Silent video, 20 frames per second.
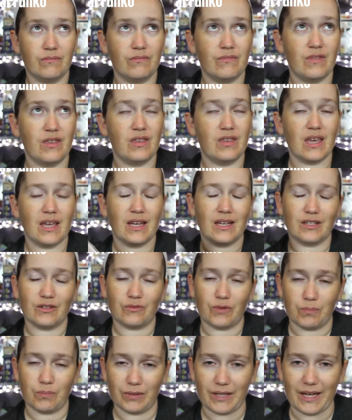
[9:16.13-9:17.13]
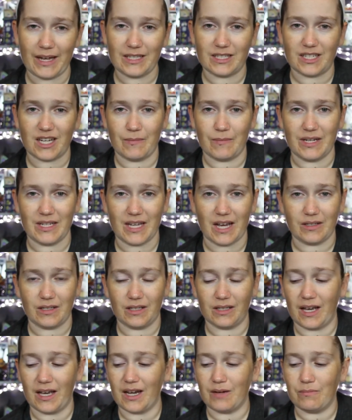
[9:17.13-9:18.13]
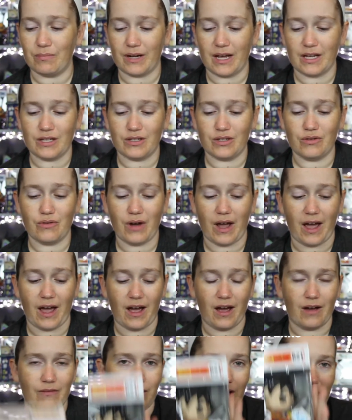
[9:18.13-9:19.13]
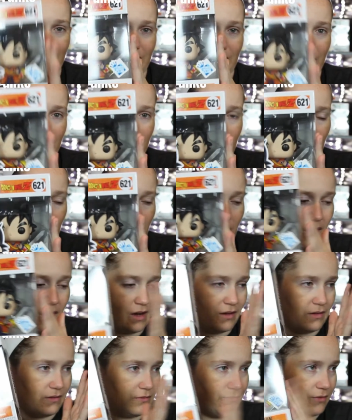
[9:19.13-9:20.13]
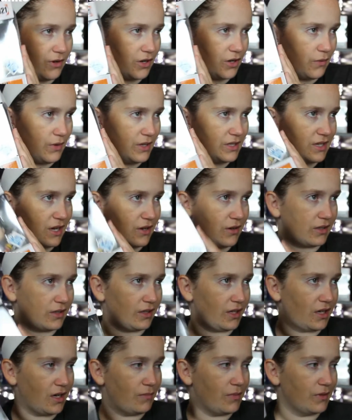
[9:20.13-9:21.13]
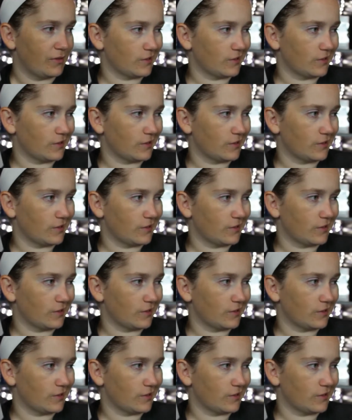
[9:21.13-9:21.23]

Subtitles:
things with plans coming down the line, but I do have Gohan, Funko Insider Club.